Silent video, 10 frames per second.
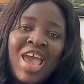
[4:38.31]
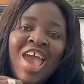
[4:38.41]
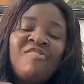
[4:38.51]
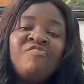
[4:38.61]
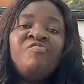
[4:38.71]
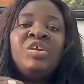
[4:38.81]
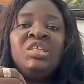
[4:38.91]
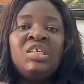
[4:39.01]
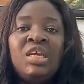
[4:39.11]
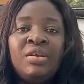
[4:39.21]
every
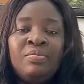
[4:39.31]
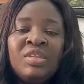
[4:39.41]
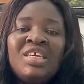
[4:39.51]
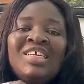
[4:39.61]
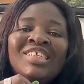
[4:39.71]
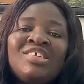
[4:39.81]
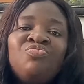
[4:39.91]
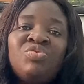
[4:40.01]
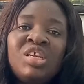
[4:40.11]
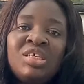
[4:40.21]
day is in
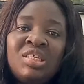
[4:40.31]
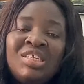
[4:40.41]
real estate.